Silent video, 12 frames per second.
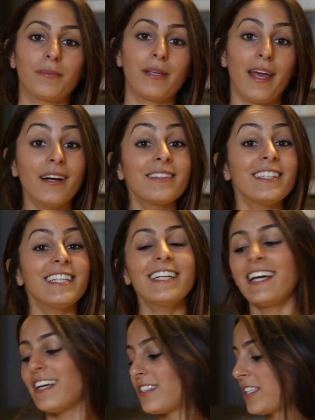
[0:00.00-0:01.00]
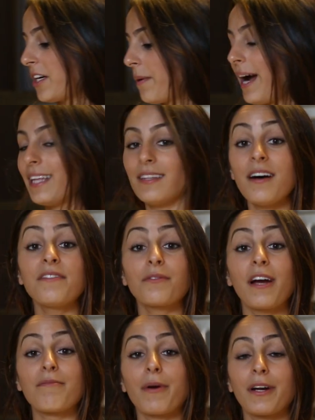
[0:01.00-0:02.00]
to be healthy. So I love
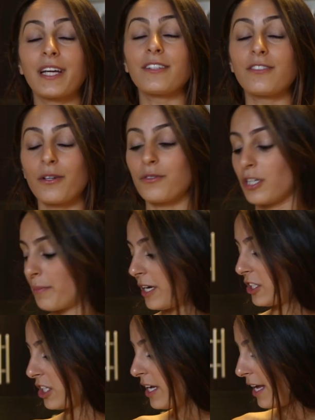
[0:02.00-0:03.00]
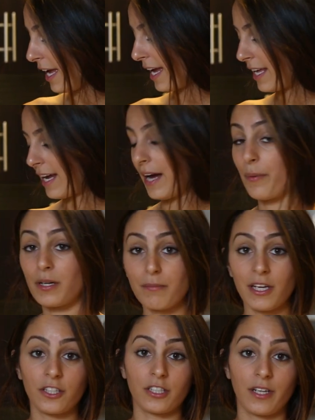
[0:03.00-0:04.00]
Thrive Market so, so much, and I want
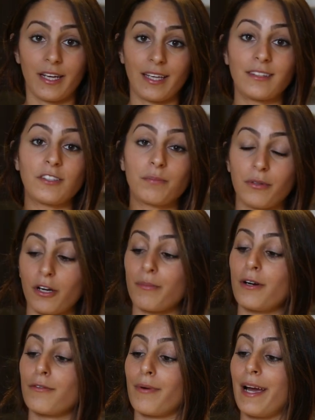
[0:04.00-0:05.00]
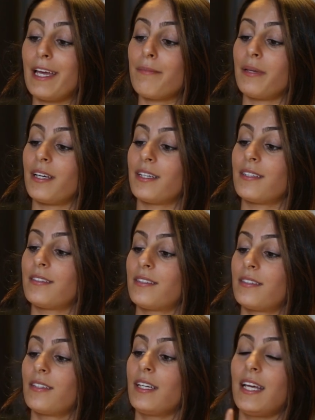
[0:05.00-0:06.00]
to make sure I get this promo right,
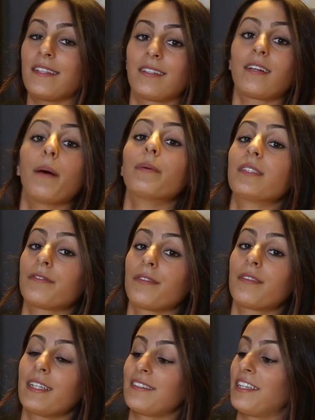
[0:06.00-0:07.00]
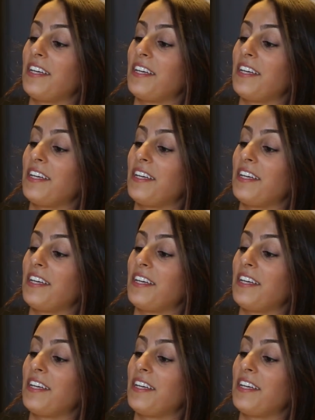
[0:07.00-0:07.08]
because it's a couple different things